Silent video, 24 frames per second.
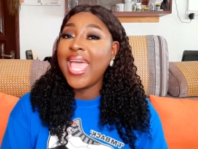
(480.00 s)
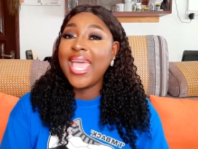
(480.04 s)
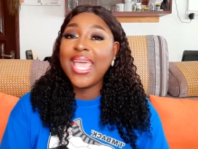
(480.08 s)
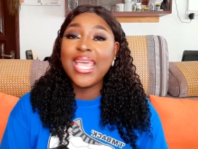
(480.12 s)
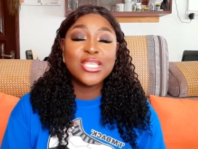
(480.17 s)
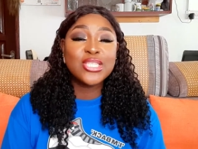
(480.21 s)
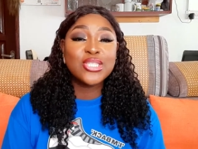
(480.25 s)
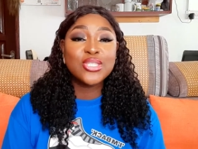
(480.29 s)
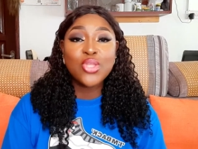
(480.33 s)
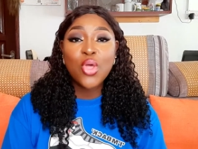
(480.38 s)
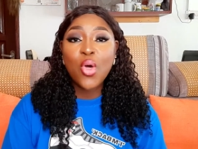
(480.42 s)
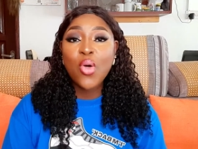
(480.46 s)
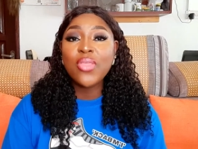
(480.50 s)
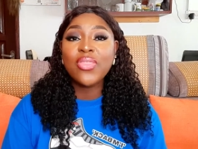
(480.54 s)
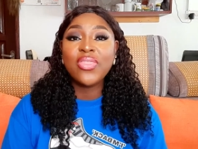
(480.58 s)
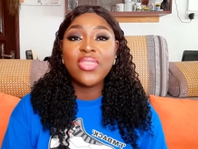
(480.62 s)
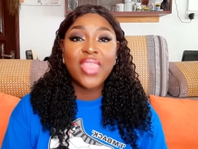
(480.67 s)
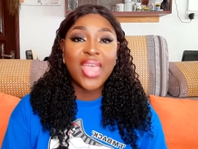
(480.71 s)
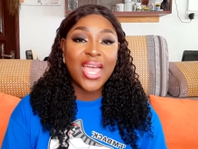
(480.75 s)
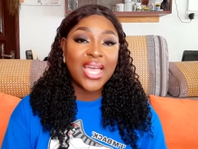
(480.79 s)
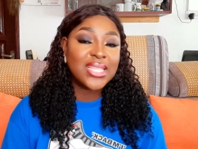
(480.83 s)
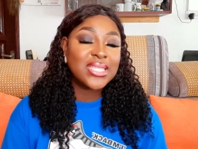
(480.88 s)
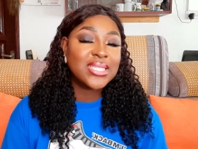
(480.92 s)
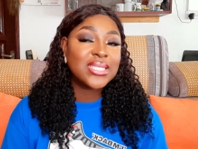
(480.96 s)
It's not
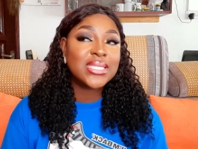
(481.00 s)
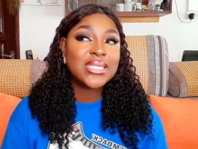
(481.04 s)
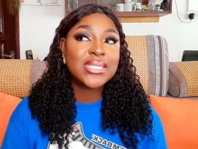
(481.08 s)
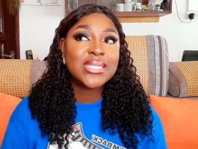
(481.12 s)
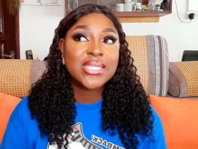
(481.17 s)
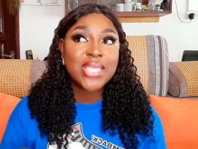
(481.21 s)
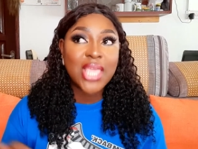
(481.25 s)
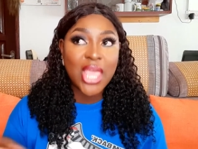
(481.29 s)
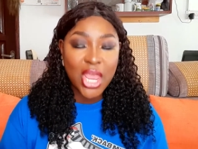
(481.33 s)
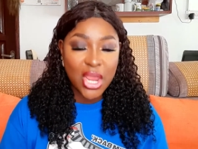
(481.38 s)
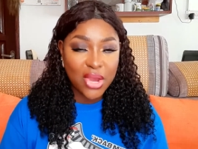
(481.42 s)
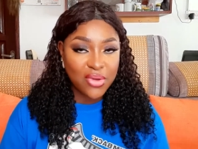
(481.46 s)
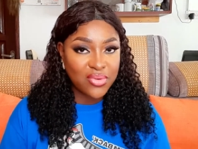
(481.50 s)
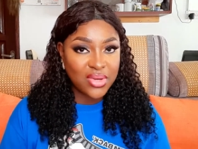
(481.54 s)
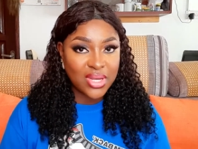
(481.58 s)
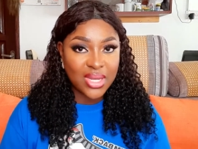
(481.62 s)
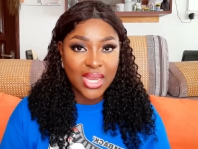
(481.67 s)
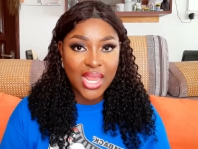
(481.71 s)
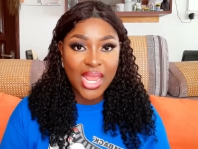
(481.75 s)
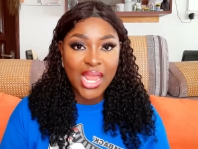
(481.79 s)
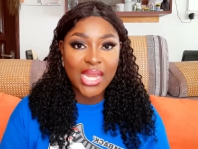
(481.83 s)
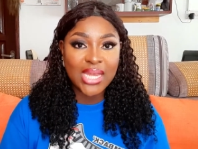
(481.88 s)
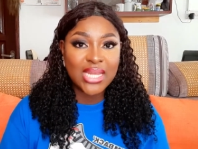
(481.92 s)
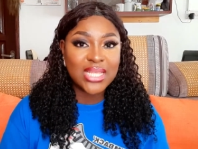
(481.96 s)
that scary
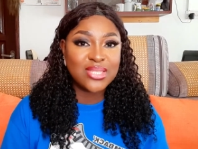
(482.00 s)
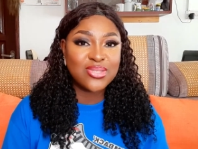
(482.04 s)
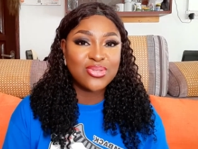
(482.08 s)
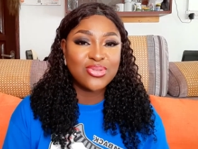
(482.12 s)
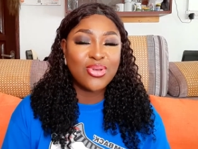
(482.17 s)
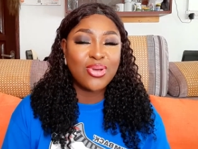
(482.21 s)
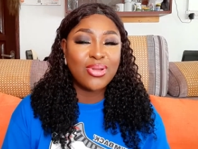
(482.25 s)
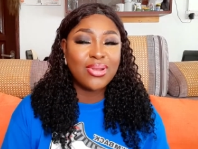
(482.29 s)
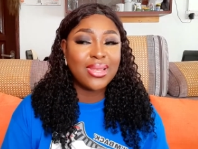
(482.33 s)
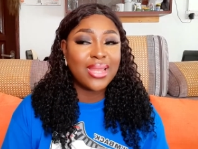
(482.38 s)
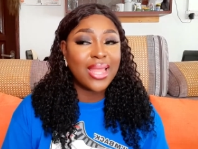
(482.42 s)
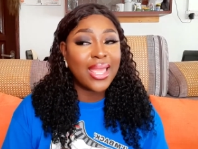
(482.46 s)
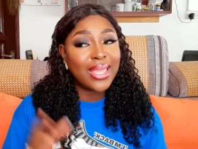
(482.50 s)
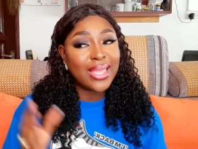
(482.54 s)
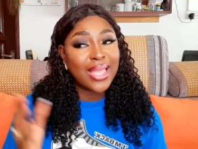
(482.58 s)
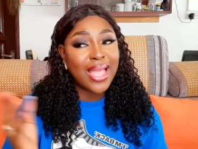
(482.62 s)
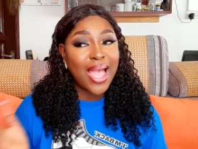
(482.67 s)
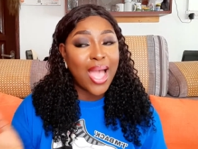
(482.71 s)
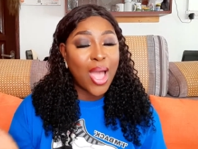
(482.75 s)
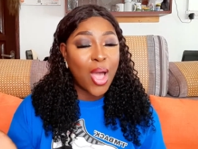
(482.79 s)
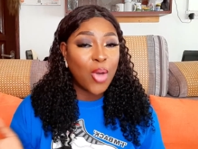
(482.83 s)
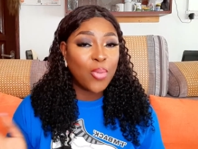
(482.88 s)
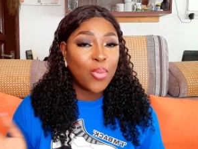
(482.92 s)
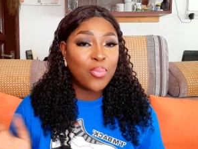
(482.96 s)
and it's not like
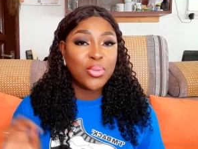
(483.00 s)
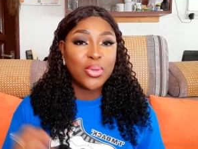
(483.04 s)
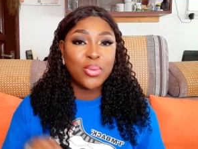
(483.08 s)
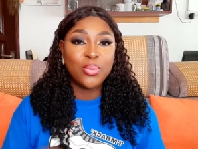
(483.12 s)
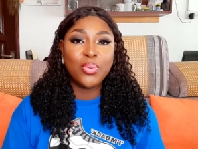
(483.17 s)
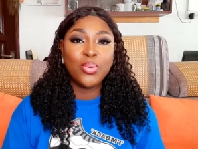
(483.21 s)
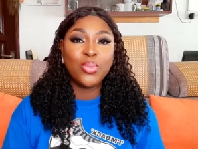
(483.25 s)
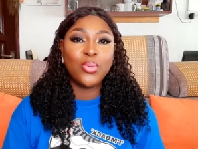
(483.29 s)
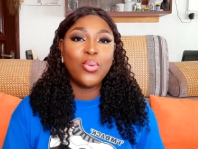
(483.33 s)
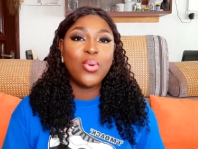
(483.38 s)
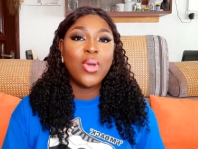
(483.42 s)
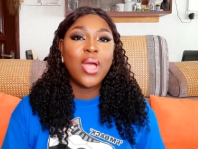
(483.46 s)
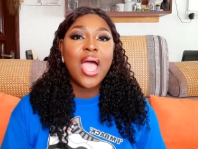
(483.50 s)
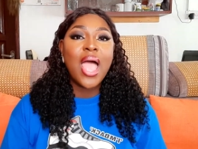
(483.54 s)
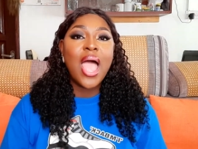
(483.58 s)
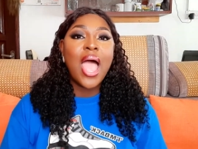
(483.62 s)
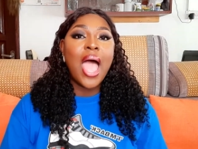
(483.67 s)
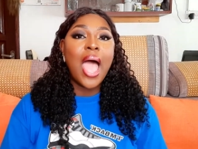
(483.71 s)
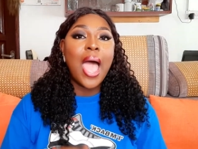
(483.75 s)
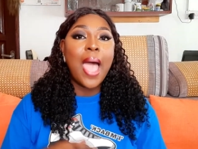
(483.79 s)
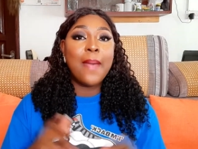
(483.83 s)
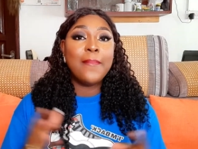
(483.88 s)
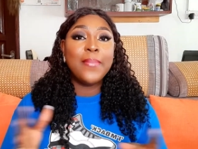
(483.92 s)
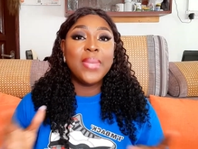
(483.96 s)
how people
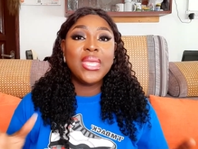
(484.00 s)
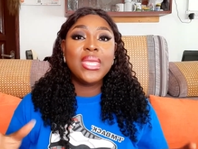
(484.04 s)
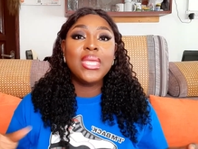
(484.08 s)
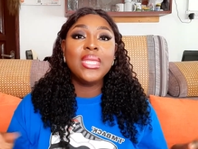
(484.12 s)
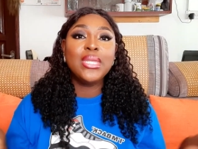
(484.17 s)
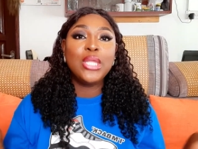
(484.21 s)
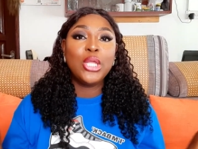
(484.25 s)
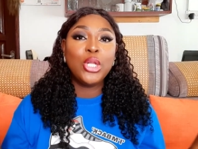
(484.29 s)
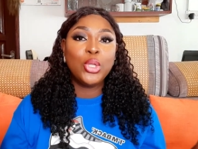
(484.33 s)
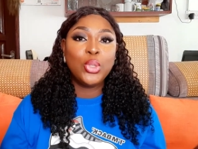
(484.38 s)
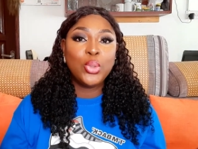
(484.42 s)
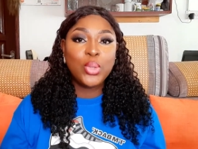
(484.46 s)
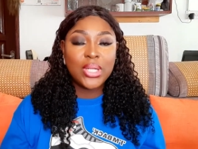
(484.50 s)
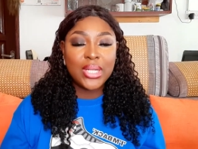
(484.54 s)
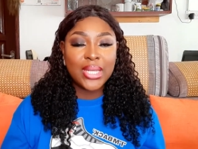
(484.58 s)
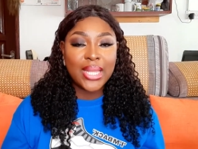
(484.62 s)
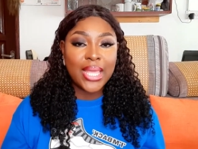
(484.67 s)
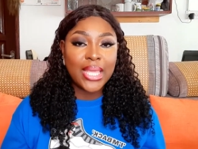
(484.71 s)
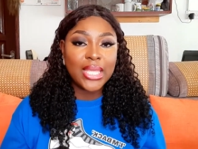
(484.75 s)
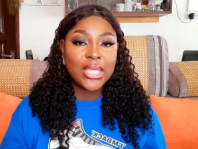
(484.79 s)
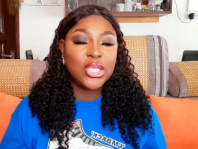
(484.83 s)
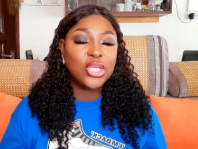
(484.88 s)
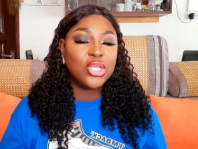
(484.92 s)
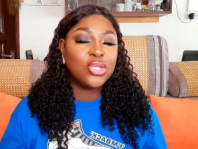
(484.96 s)
are making it look
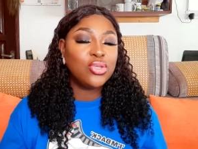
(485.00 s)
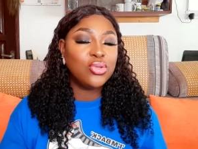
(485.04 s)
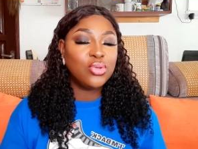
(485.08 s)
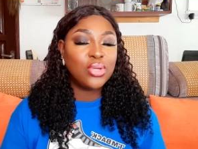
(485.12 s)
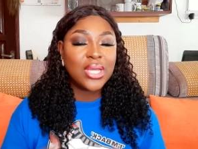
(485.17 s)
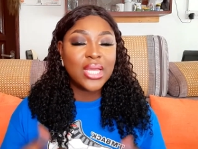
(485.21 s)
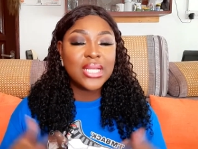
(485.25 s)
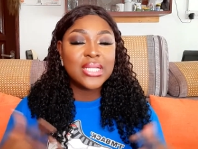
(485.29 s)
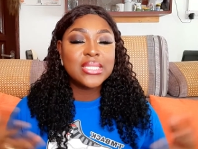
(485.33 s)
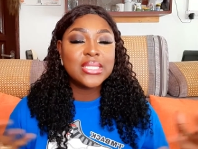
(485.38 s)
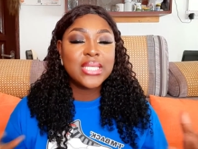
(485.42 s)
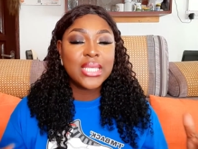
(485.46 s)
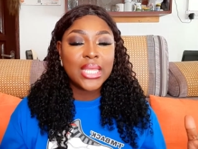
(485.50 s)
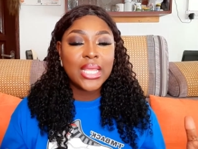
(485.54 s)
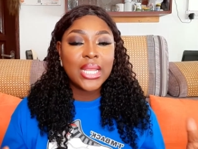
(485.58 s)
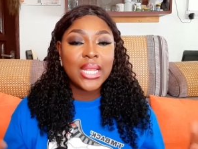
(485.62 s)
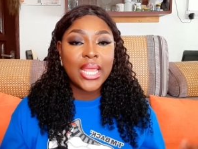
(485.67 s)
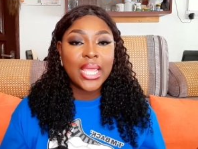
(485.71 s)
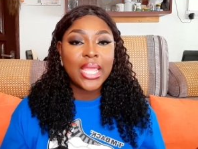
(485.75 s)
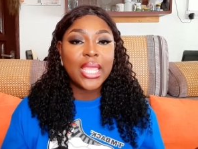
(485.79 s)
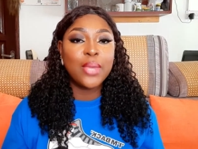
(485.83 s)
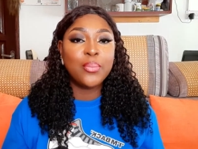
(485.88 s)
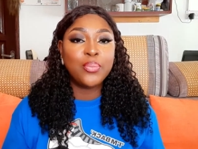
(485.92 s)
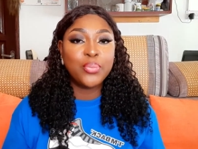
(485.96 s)
like you can take it
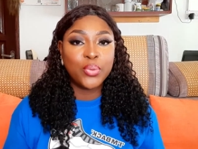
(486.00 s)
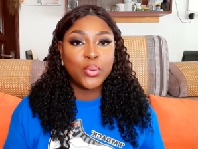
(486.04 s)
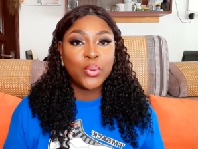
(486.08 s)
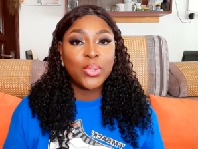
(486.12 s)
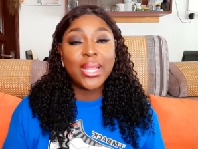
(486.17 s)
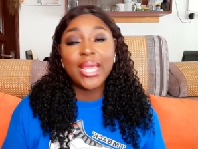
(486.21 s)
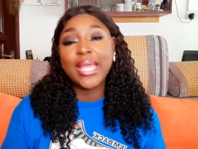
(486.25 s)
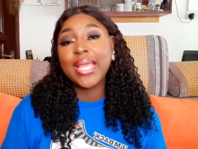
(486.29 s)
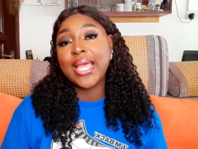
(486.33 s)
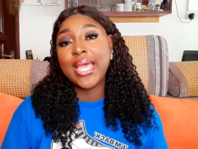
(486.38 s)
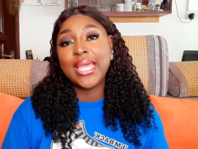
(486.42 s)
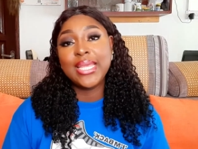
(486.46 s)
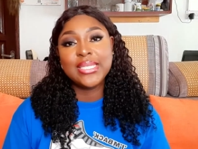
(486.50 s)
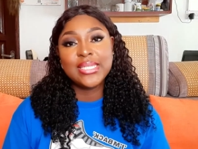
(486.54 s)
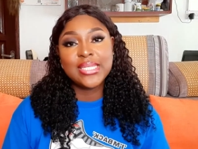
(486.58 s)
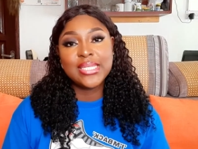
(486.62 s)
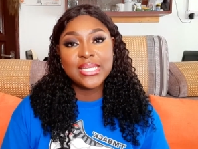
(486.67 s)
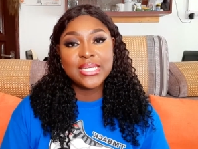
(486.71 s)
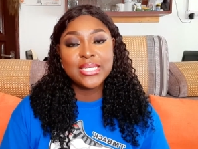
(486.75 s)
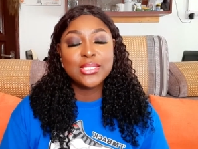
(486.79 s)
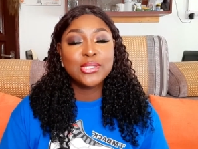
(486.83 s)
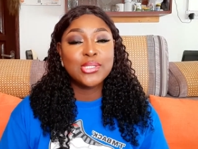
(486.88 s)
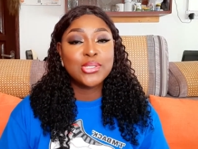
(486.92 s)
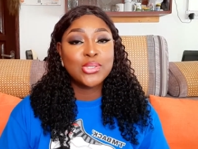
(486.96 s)
like a pro like i did
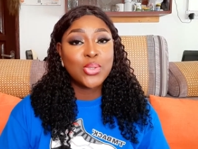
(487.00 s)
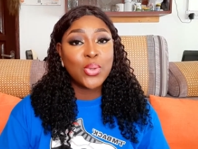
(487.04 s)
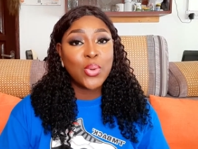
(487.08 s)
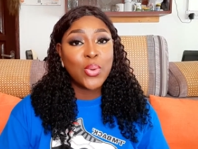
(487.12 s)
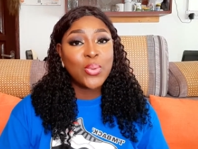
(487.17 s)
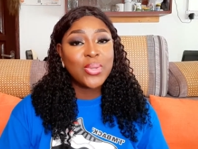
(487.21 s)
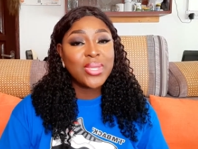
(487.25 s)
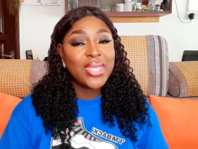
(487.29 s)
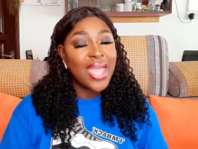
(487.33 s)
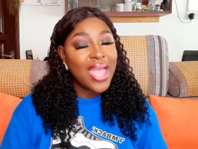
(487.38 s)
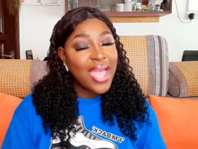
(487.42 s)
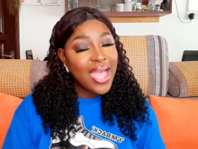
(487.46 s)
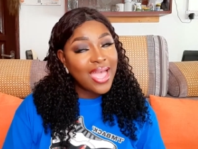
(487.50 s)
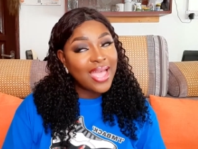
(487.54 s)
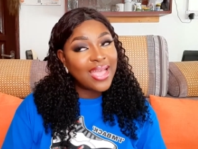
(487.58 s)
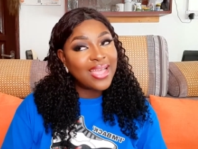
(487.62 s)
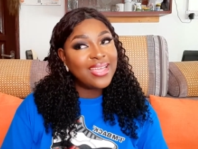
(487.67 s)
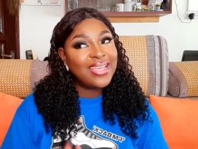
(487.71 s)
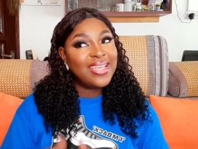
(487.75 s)
so yeah